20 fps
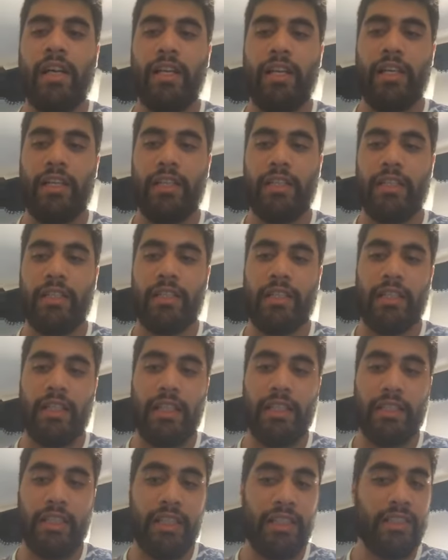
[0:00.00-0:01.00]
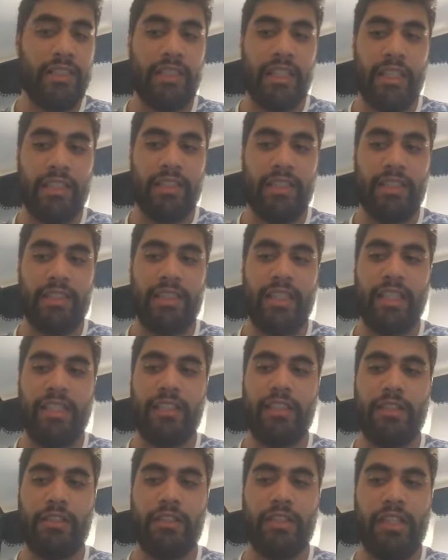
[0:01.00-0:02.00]
And as I
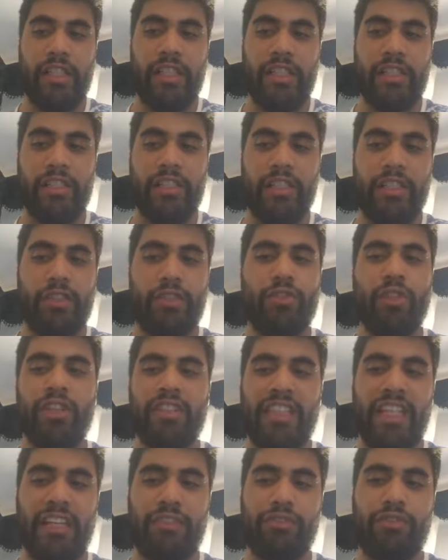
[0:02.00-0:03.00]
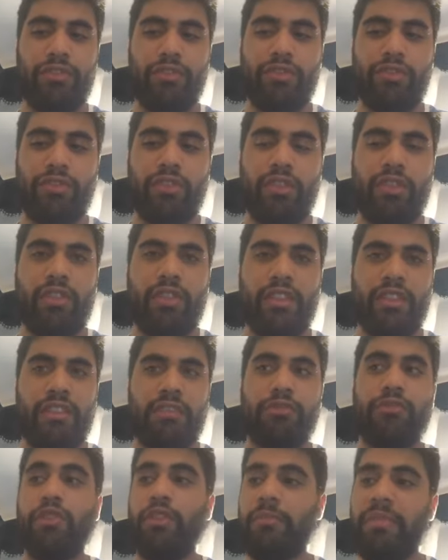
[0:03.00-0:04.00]
said, you don't have to store it.
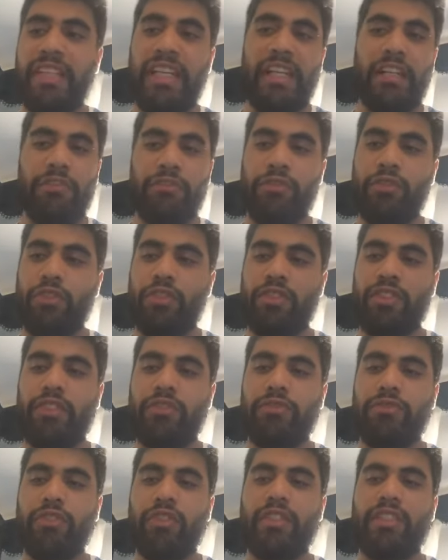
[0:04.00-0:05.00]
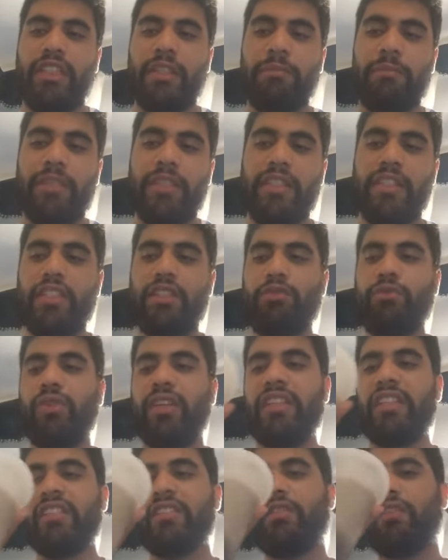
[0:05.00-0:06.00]
For me, of course, if for example this
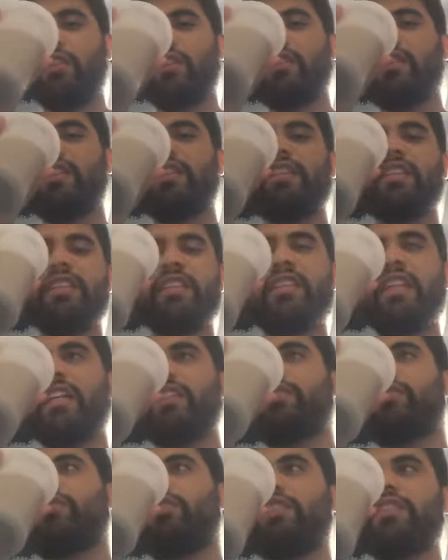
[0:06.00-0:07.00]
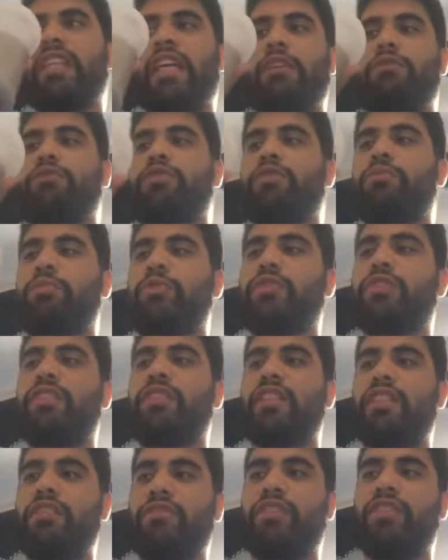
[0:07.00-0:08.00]
one is not that cold, I would put it
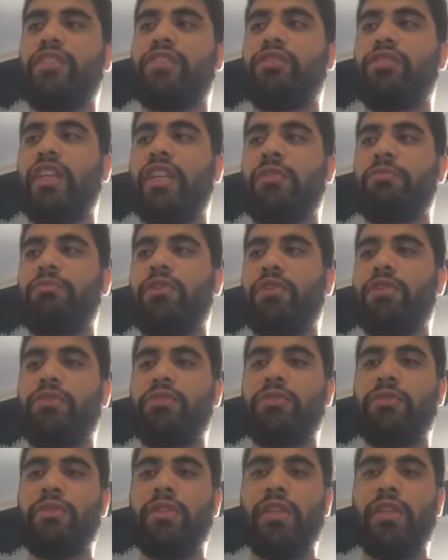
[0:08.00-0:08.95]
in the fridge to get more